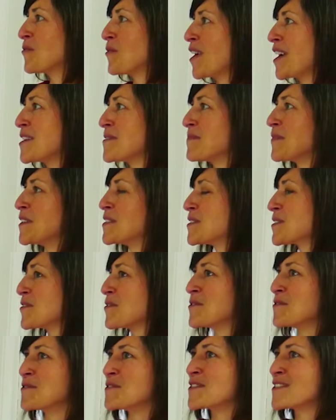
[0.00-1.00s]
way. And
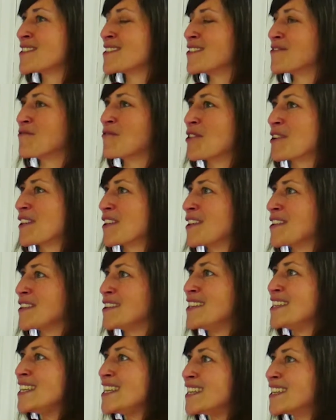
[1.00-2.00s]
so it's one of the
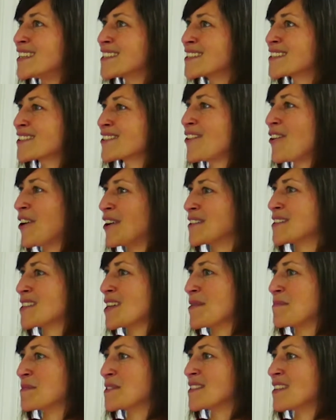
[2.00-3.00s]
neatest
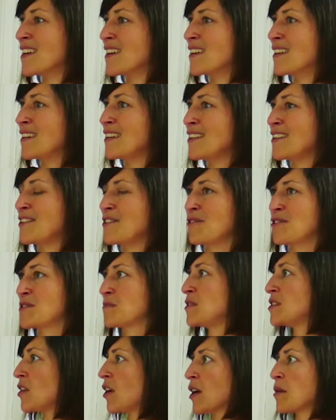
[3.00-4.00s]
concepts that,
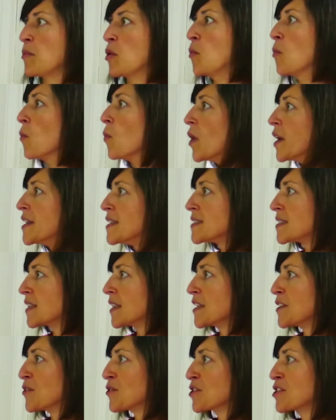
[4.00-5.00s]
as we talk about what is
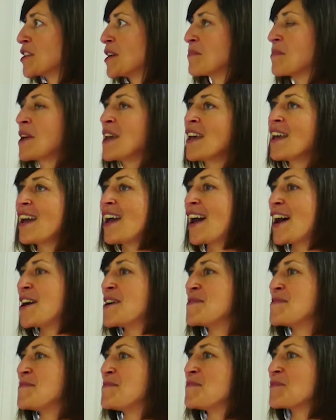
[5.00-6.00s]
leadership,
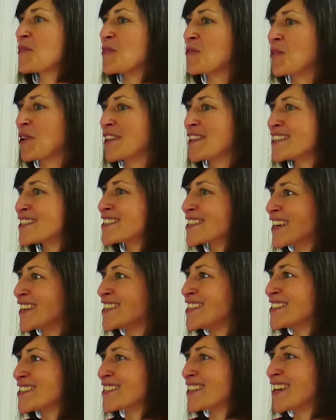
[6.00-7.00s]
one of the
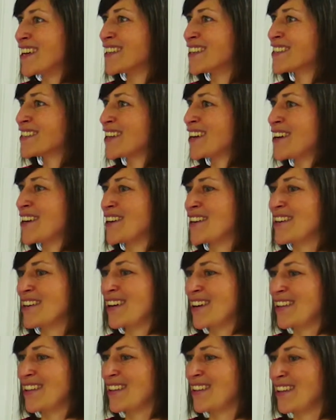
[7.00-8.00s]
studies that
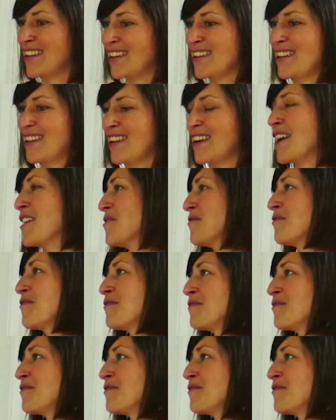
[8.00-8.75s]
I've